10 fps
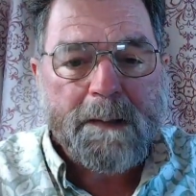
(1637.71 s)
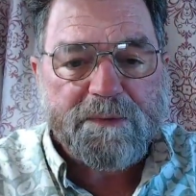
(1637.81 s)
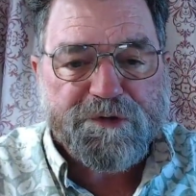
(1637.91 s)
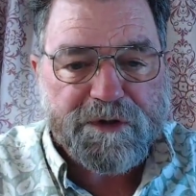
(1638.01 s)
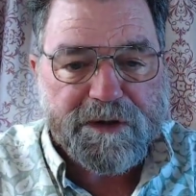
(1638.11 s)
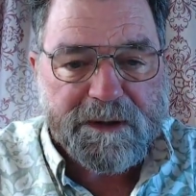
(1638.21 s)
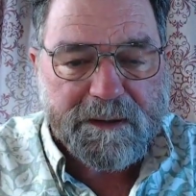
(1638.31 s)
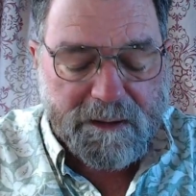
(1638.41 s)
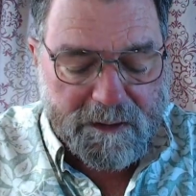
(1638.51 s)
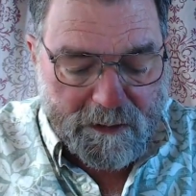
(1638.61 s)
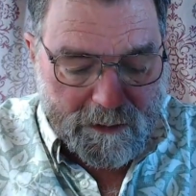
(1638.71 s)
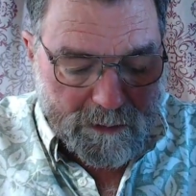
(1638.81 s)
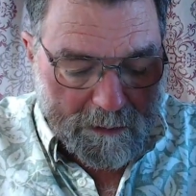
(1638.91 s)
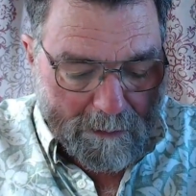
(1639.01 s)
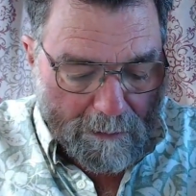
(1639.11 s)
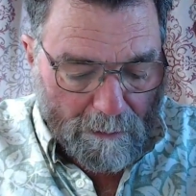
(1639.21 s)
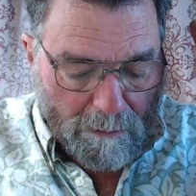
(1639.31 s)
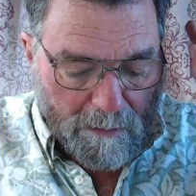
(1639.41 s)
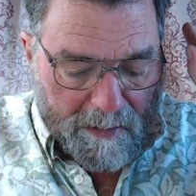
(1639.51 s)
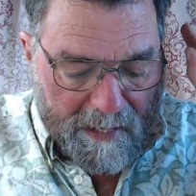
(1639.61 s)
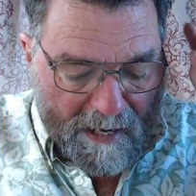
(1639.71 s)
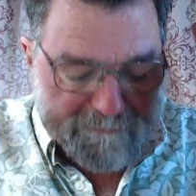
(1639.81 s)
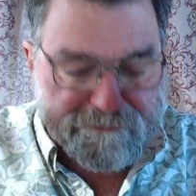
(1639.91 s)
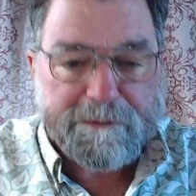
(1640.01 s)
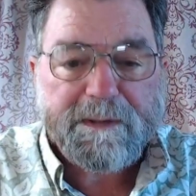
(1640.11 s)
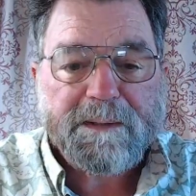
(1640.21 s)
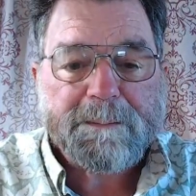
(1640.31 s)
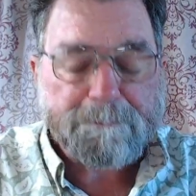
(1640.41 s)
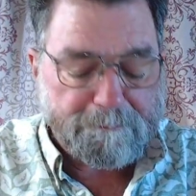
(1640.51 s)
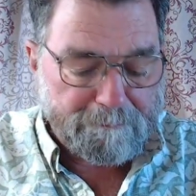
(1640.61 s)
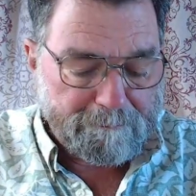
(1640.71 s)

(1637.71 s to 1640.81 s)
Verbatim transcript: embassy after him,